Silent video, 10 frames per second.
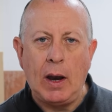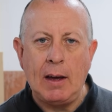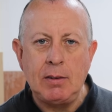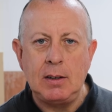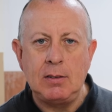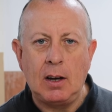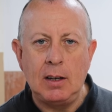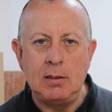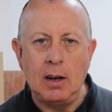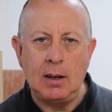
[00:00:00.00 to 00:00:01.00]
What I haven't
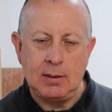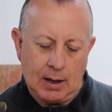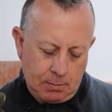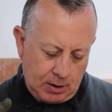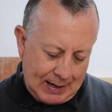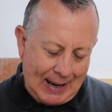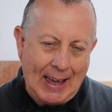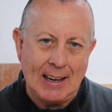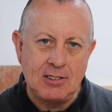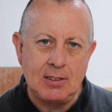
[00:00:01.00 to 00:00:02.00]
decided yet is how I'm going to
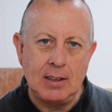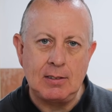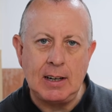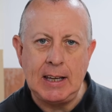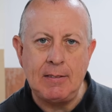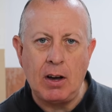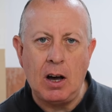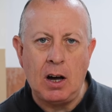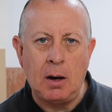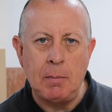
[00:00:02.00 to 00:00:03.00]
latch this lever
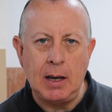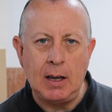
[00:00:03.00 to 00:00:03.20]
arm